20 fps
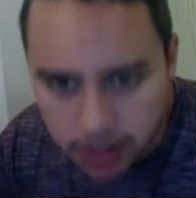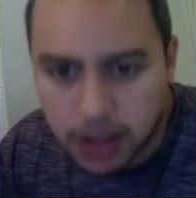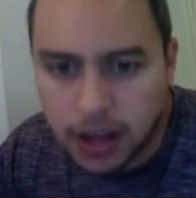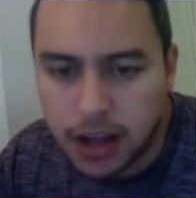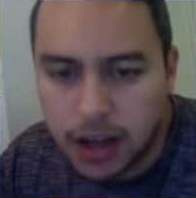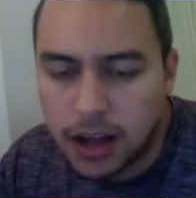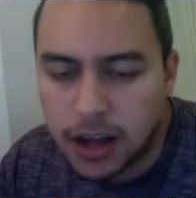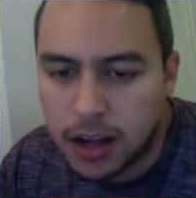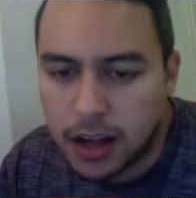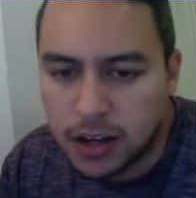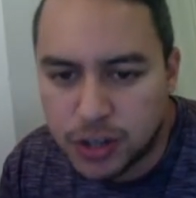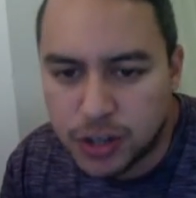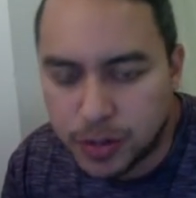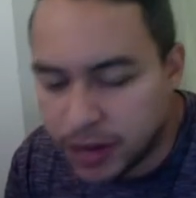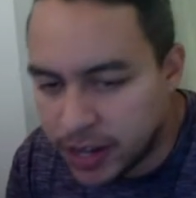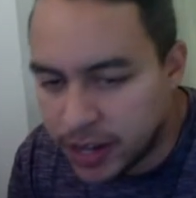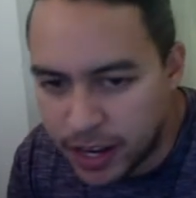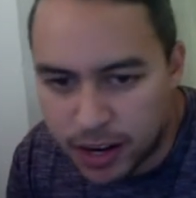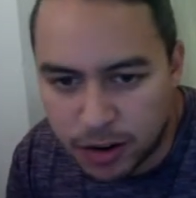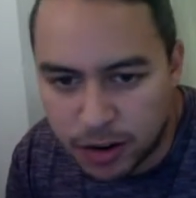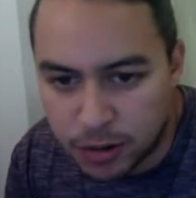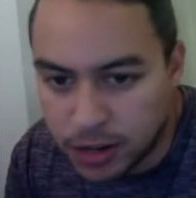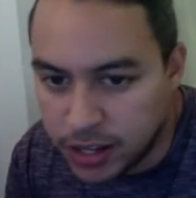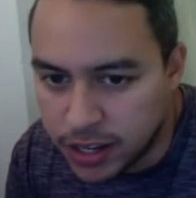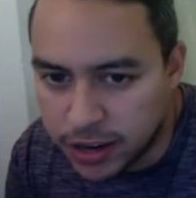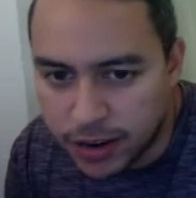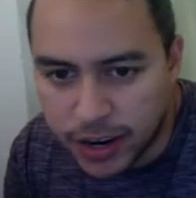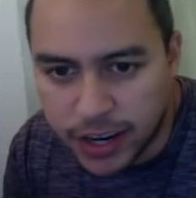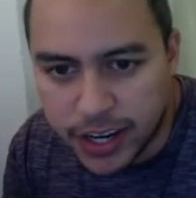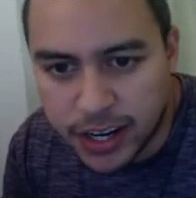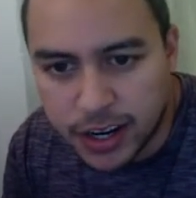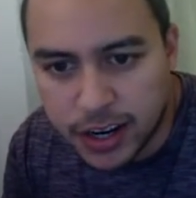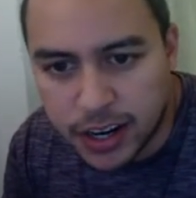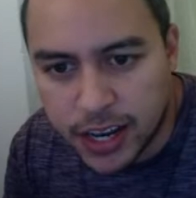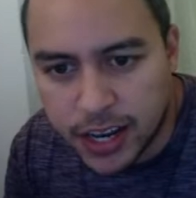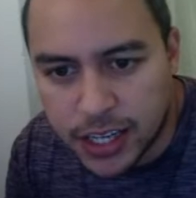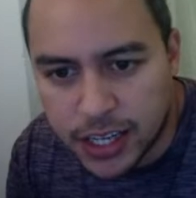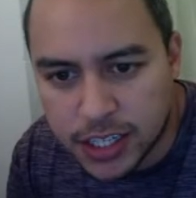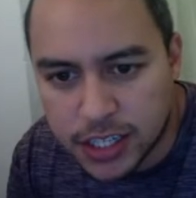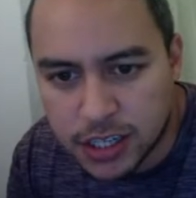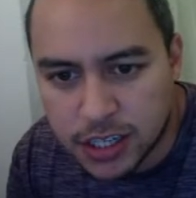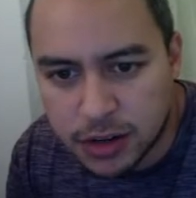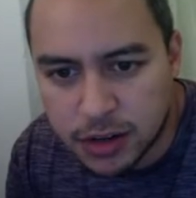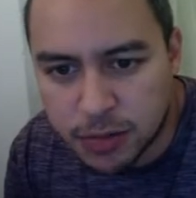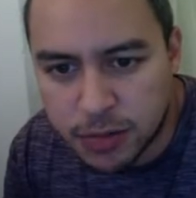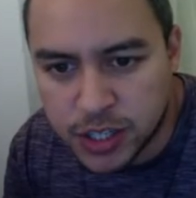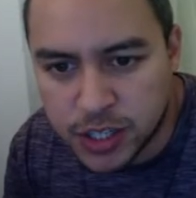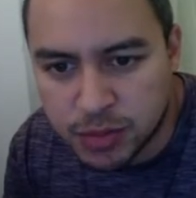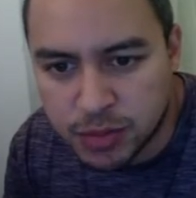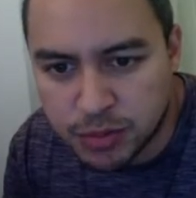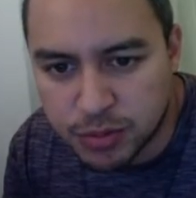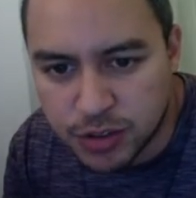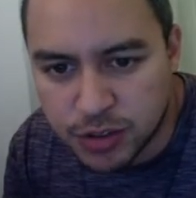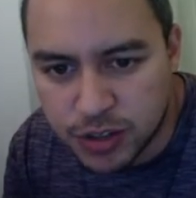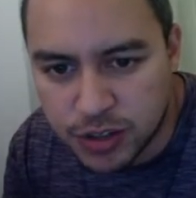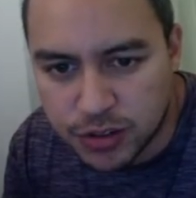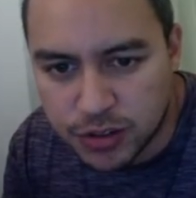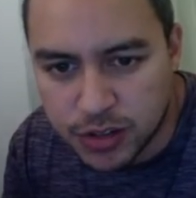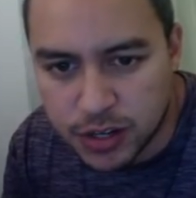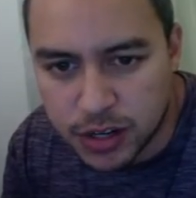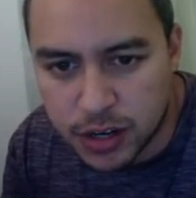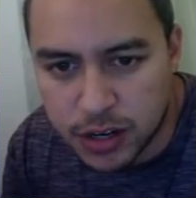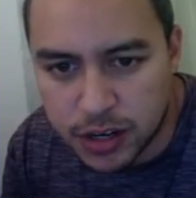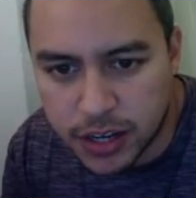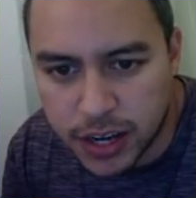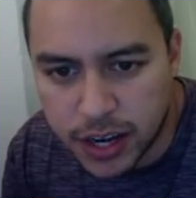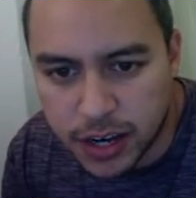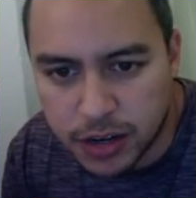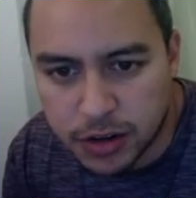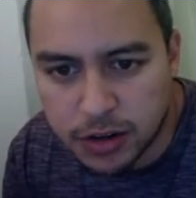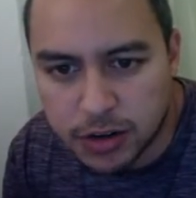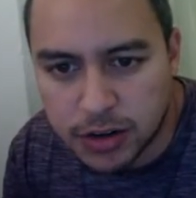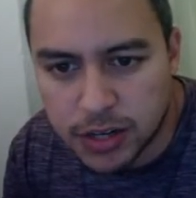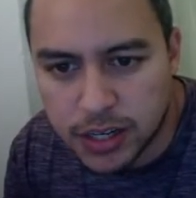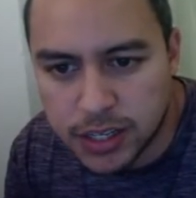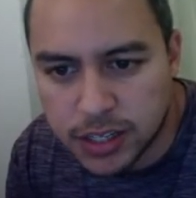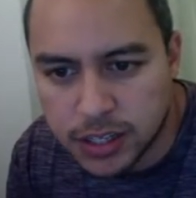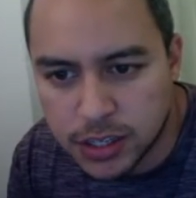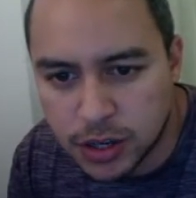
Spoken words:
Drummond had a really great year last year, much improved in all categories.